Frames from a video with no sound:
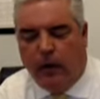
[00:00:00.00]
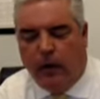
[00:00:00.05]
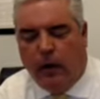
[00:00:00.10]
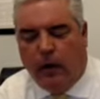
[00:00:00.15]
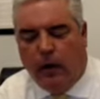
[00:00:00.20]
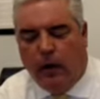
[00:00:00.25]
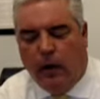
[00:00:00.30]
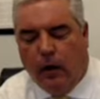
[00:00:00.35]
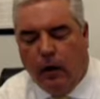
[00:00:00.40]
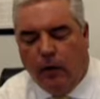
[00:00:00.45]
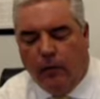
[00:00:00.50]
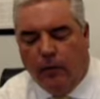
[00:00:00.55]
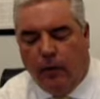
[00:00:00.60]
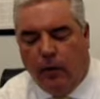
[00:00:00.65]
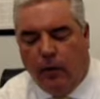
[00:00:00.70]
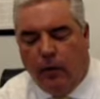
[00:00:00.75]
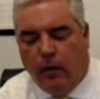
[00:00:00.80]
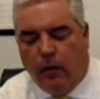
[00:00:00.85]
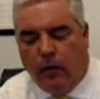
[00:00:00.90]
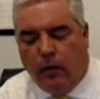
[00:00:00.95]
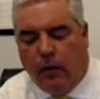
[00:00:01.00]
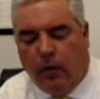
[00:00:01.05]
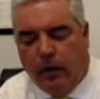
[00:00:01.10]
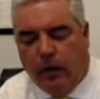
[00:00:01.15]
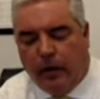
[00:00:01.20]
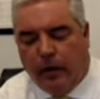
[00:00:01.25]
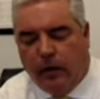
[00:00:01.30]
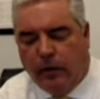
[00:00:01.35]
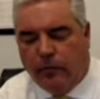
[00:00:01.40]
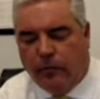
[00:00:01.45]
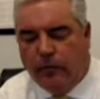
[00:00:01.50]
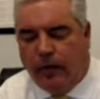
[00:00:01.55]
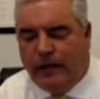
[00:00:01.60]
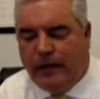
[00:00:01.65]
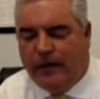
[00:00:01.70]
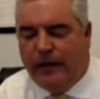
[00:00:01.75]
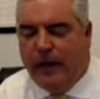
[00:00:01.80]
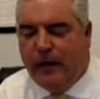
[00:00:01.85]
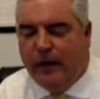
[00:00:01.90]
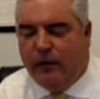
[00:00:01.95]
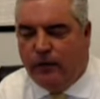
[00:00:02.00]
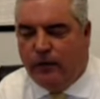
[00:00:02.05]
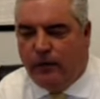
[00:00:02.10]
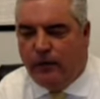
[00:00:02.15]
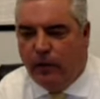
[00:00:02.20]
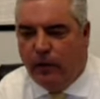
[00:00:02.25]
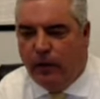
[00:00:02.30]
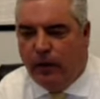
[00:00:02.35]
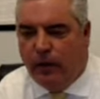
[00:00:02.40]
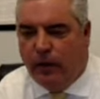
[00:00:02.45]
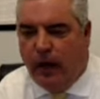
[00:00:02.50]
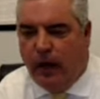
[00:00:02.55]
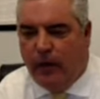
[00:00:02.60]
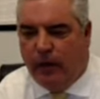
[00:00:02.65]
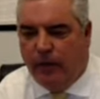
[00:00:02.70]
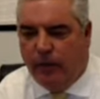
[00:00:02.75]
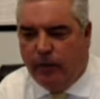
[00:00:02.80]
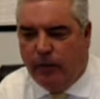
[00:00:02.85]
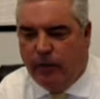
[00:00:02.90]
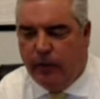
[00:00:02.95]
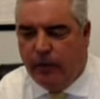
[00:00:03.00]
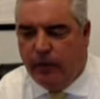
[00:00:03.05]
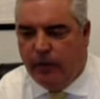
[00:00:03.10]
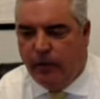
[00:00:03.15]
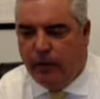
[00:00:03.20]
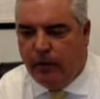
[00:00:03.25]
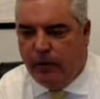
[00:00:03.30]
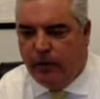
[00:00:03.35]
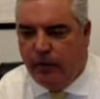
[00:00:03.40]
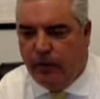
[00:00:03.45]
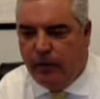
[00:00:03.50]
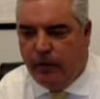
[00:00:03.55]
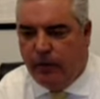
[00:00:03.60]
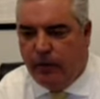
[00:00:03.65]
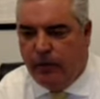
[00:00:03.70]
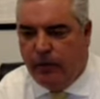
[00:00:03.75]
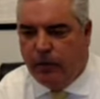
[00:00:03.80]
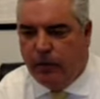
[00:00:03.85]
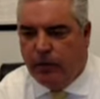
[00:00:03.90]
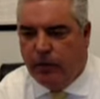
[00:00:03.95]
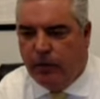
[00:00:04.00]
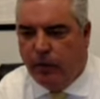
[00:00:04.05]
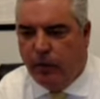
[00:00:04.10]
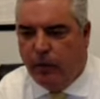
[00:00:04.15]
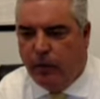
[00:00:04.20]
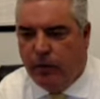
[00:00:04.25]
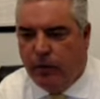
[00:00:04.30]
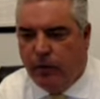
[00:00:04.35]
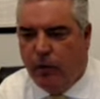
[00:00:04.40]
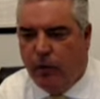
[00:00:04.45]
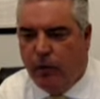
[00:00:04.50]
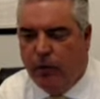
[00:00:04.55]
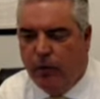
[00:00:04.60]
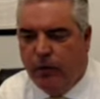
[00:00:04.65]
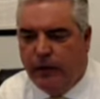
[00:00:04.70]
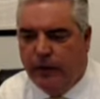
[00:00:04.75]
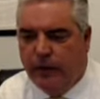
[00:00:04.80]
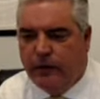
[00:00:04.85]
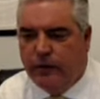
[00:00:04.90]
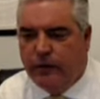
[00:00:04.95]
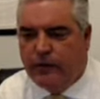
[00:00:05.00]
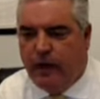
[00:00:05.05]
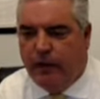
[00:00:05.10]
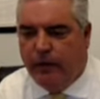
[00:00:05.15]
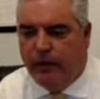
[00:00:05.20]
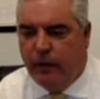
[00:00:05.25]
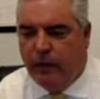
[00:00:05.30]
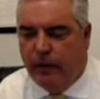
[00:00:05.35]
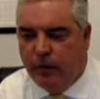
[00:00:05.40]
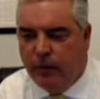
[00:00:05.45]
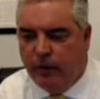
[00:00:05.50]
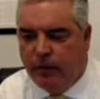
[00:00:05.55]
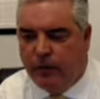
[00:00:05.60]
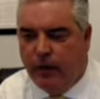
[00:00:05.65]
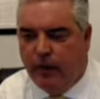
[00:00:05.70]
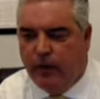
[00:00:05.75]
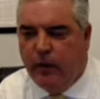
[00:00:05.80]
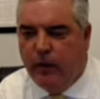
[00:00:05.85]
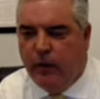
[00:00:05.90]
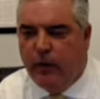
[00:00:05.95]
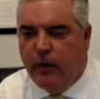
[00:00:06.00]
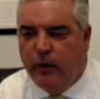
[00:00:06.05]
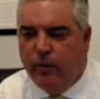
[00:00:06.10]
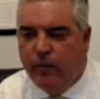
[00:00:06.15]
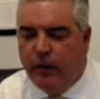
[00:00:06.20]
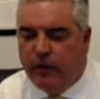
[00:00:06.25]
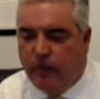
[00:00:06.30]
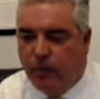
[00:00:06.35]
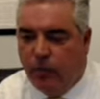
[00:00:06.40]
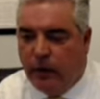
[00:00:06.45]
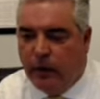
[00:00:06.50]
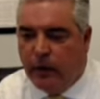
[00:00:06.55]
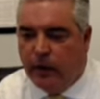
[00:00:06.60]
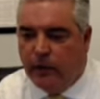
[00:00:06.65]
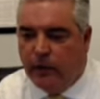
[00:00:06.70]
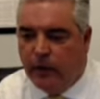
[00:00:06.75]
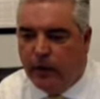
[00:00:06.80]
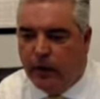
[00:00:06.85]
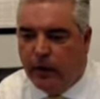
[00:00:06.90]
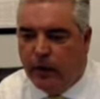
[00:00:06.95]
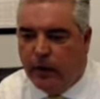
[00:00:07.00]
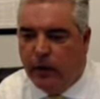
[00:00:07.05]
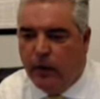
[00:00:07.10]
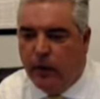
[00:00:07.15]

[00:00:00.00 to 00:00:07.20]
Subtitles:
But when it comes right down to it, I believe, like many people here, we will reach 70% by 2030.